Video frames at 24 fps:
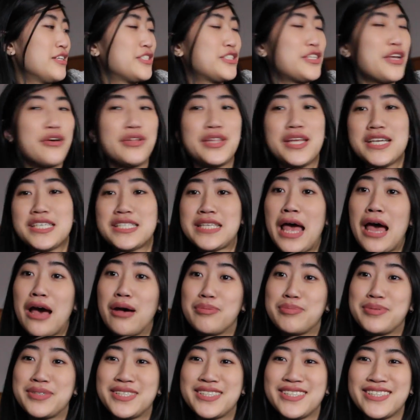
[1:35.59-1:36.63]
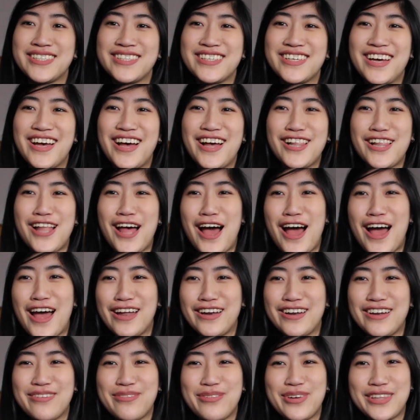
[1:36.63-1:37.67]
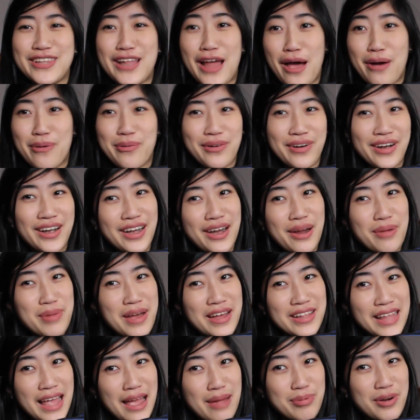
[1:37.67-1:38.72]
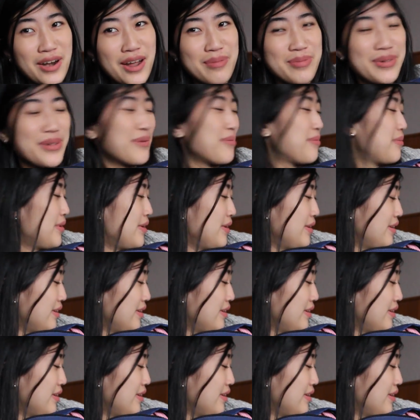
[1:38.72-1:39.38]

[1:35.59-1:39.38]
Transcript: So this helps a lot with not worrying about that problem.